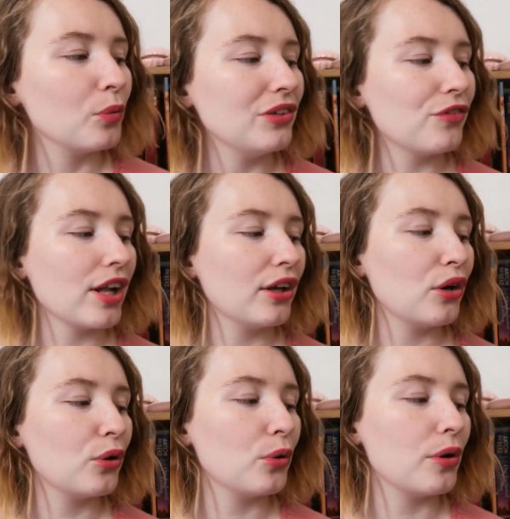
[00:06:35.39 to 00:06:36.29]
We
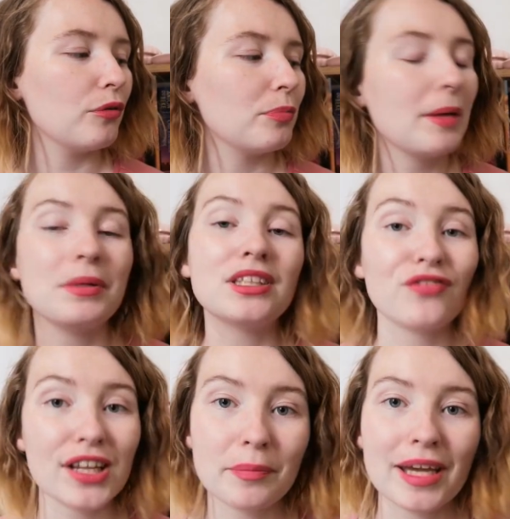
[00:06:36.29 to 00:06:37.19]
follow Pippi
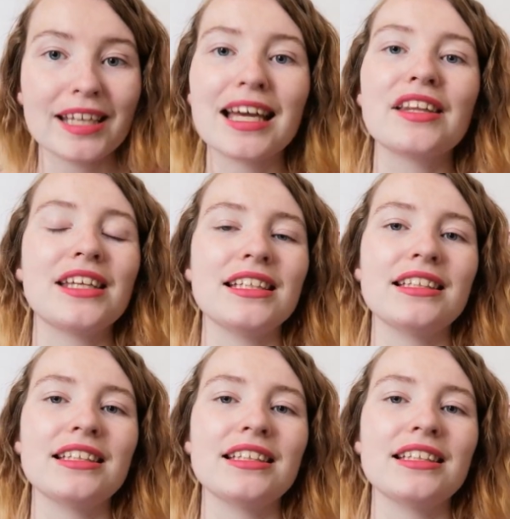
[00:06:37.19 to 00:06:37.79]
developing